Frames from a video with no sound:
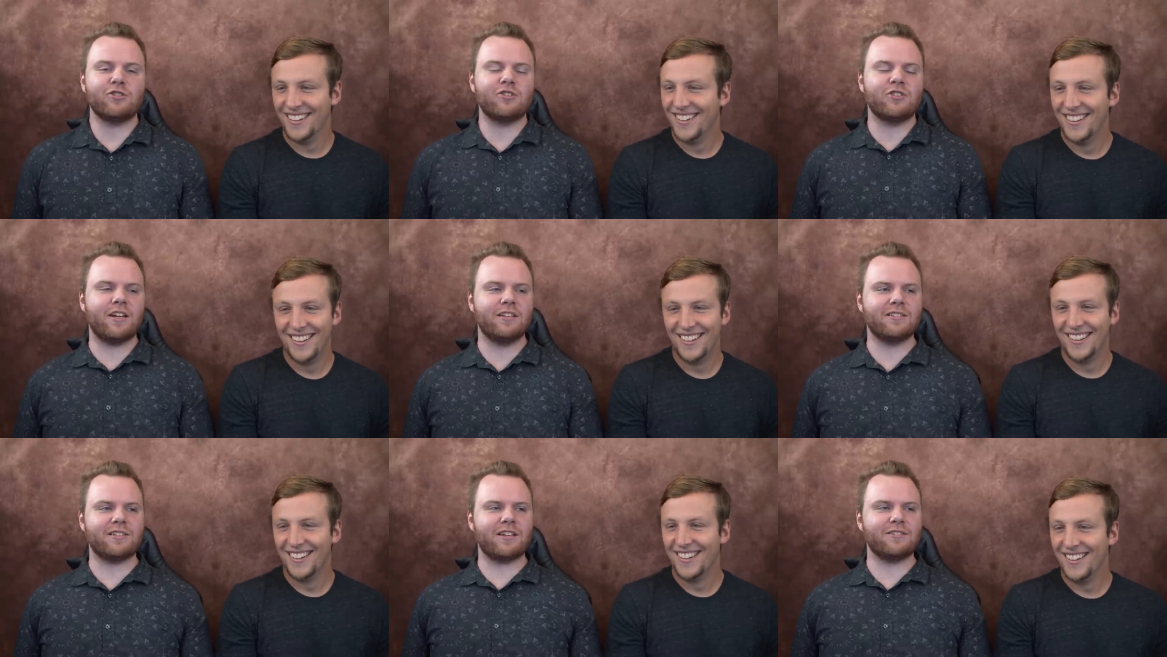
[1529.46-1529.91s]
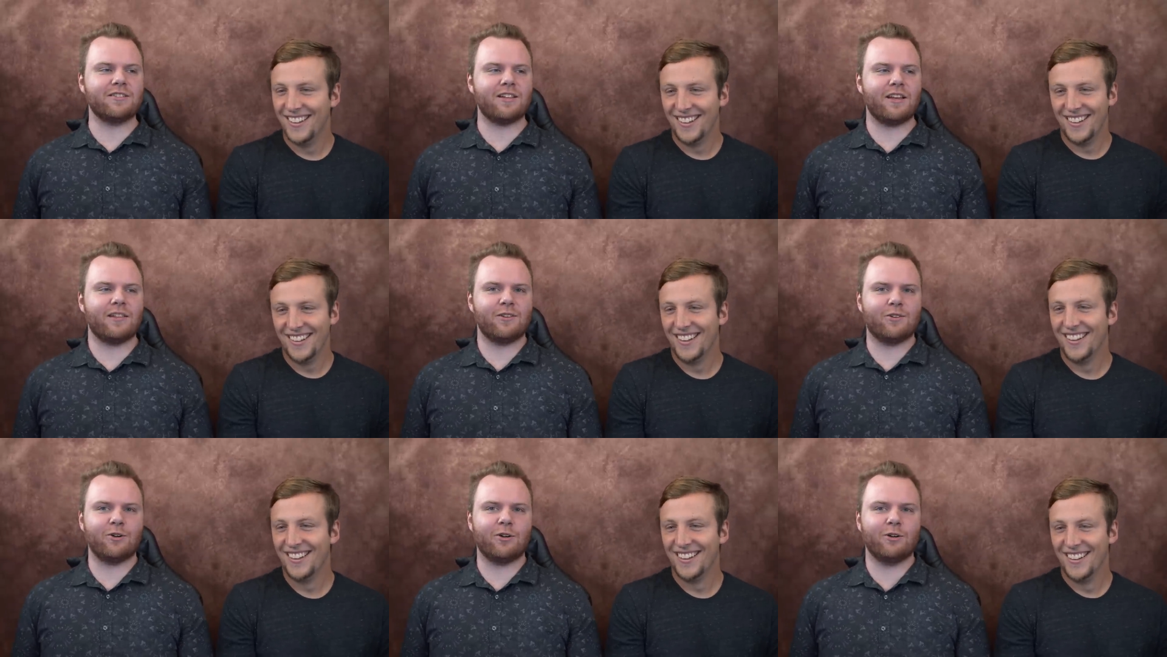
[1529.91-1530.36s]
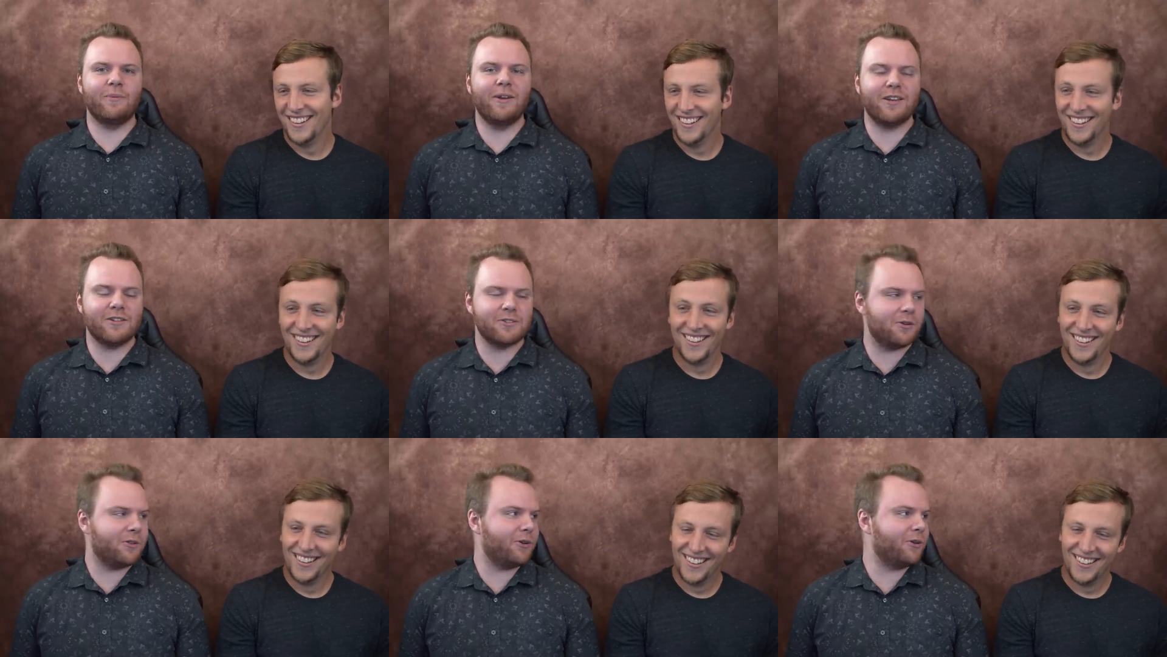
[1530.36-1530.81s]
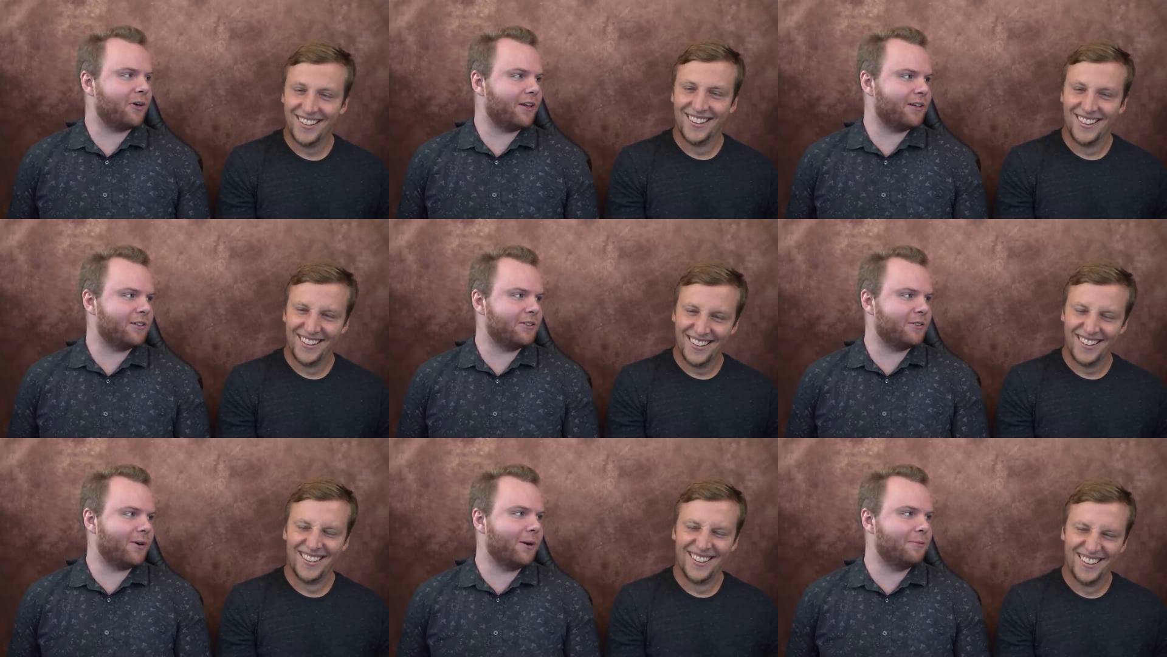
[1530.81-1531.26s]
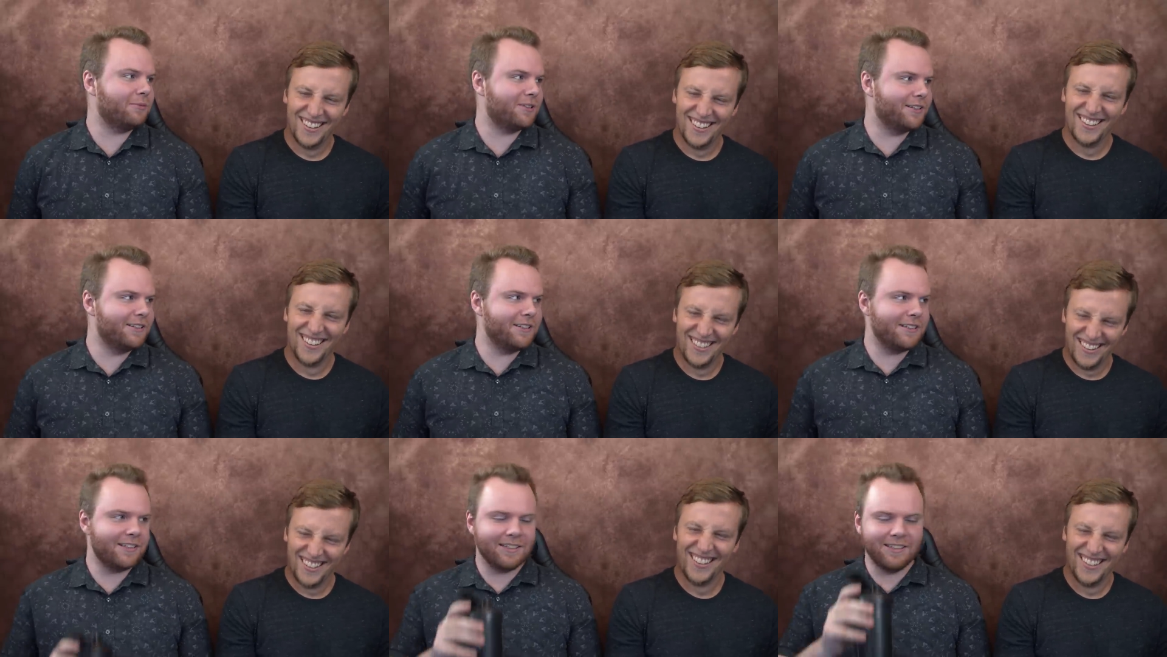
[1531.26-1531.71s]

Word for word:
Speaker 1: just stands outside the door to make sure they're not interrupted.